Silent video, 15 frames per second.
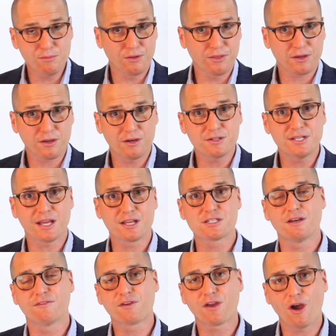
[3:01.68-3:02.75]
or the context
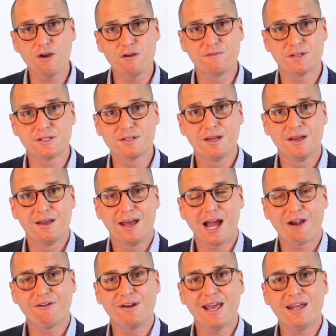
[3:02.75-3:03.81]
of COVID,
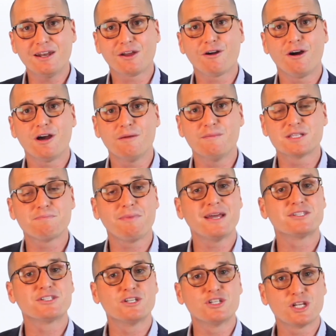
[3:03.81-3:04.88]
a renowned economist
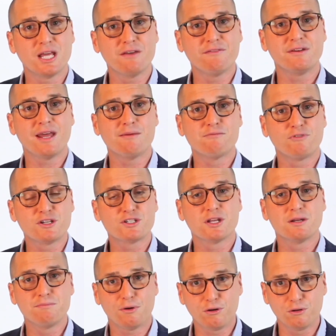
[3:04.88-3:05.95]
based in Geneva named
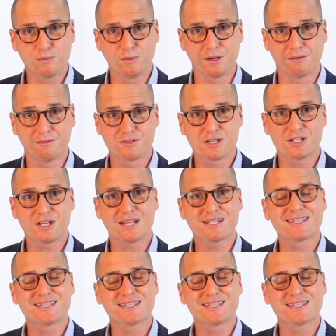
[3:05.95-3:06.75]
Richard Baldwin suggests